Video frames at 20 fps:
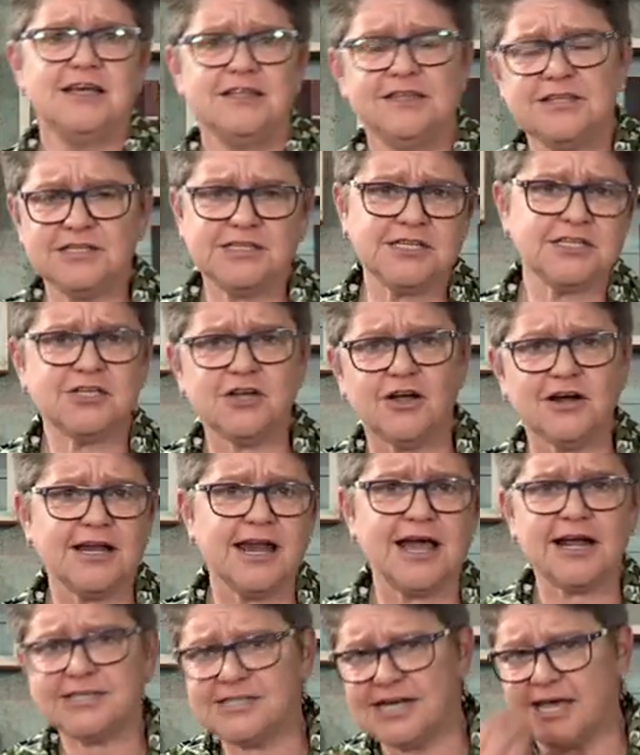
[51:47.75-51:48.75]
This is not
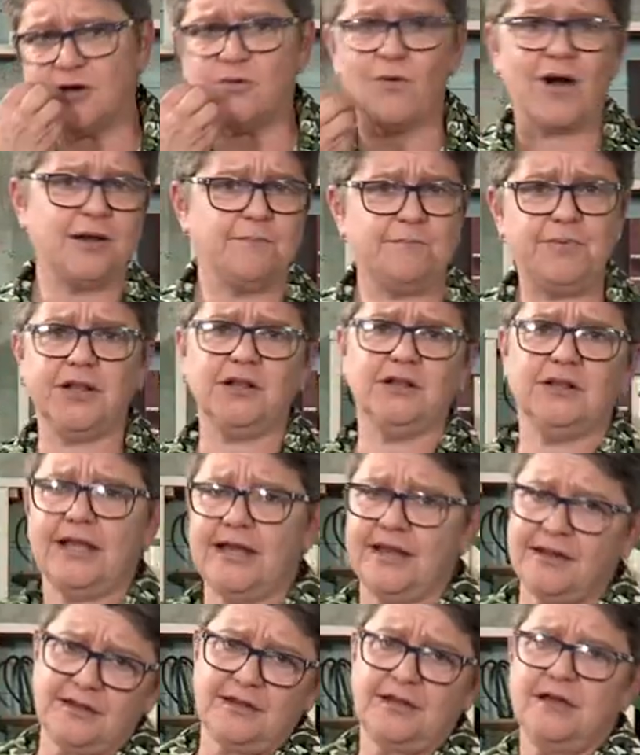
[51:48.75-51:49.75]
like take one pill
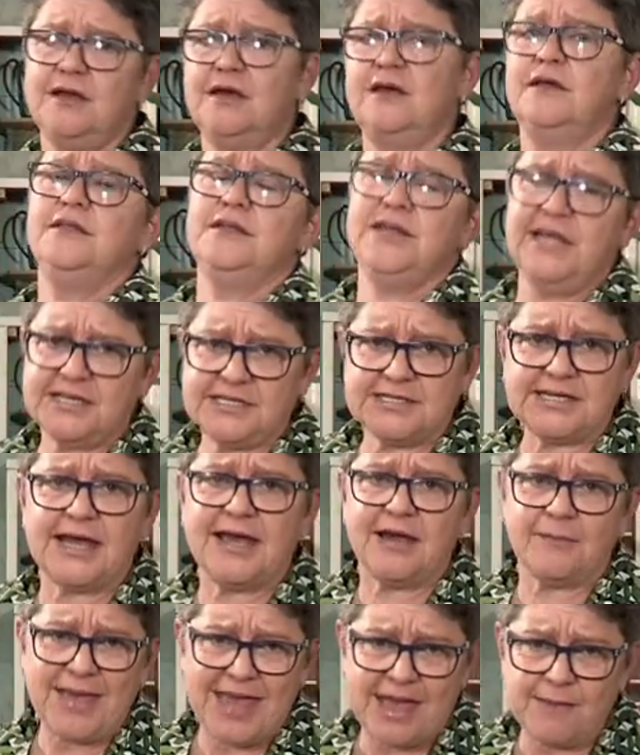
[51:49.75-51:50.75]
and next day
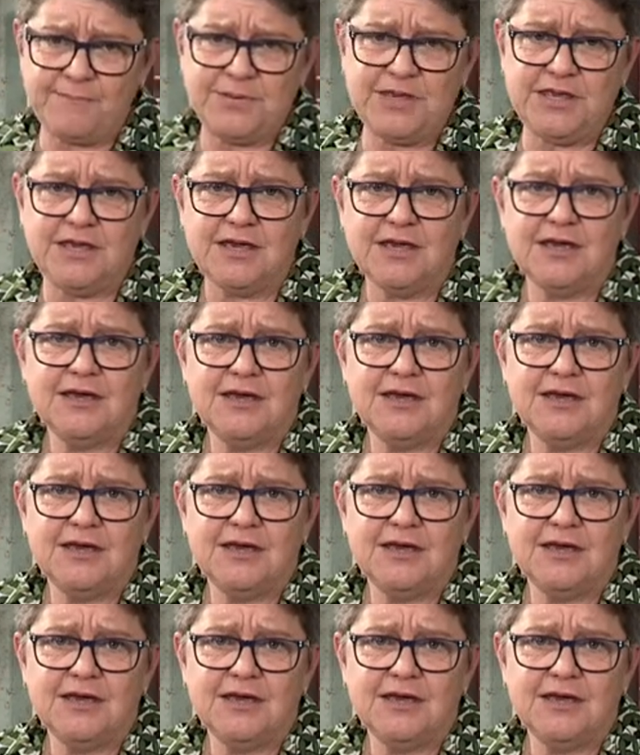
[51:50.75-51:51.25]
I'm happy.